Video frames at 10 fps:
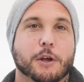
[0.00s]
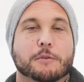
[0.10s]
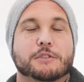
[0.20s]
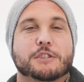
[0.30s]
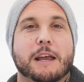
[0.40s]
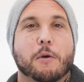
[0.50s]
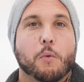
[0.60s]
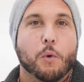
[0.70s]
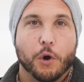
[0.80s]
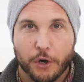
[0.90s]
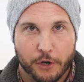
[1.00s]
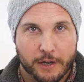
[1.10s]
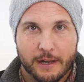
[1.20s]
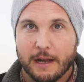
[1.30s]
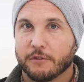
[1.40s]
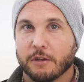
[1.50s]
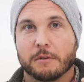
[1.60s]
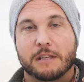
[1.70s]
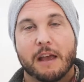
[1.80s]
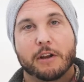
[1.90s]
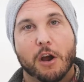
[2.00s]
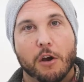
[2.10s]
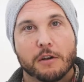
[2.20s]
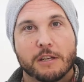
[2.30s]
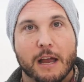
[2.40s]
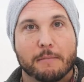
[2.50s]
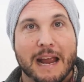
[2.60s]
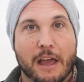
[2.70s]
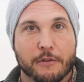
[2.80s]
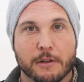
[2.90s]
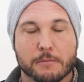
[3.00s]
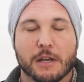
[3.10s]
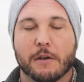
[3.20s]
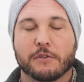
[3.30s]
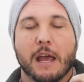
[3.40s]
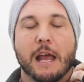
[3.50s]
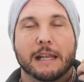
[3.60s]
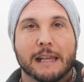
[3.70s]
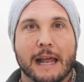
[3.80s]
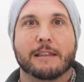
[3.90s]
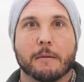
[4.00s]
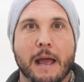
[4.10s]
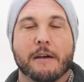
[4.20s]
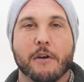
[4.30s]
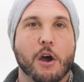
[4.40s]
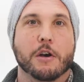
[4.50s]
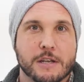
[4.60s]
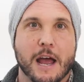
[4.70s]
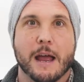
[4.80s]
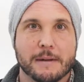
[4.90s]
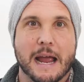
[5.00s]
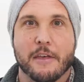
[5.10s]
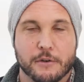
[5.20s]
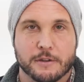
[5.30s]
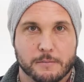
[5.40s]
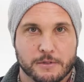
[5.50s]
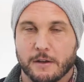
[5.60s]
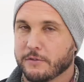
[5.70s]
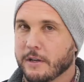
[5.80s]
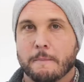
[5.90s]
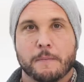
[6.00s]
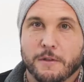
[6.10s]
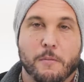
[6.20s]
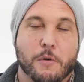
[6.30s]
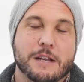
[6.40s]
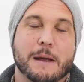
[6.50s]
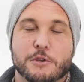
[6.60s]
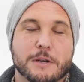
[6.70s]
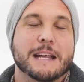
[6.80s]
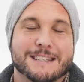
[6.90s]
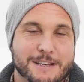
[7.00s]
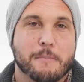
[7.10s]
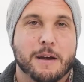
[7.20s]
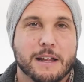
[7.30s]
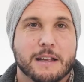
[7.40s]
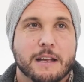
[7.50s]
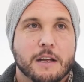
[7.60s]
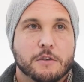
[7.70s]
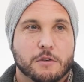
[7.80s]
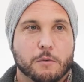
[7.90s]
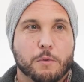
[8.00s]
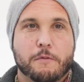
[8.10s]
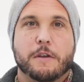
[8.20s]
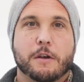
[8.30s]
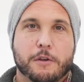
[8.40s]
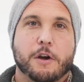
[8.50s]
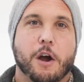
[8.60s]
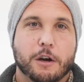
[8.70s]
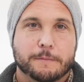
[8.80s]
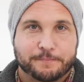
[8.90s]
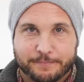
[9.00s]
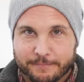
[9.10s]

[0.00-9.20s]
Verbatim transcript: Don't say a word. If someone's having a hard time gathering themselves, let them have a hard time gathering themselves. The more times you can get somebody to reveal their heart